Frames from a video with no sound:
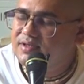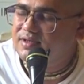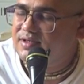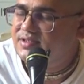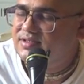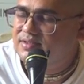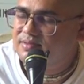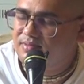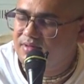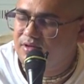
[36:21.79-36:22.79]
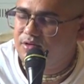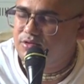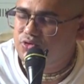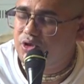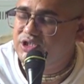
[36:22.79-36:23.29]
is
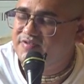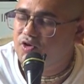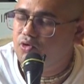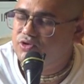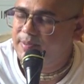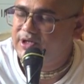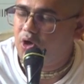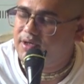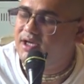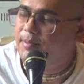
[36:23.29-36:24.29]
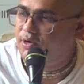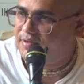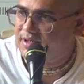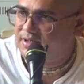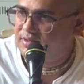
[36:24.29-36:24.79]
Sukadeva Goswami talking about
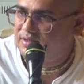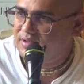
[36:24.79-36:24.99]
here?